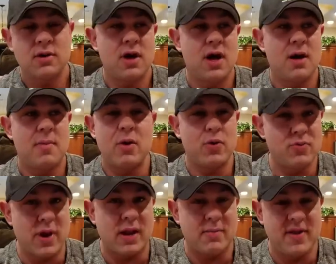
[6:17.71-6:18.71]
Um, I wouldn't
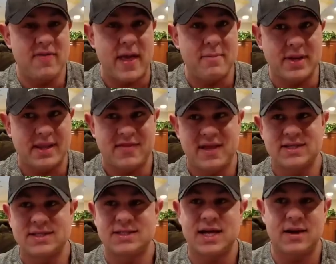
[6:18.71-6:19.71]
recommend that many things.
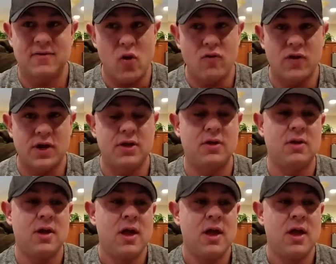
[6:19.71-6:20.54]
It's kind of overkill.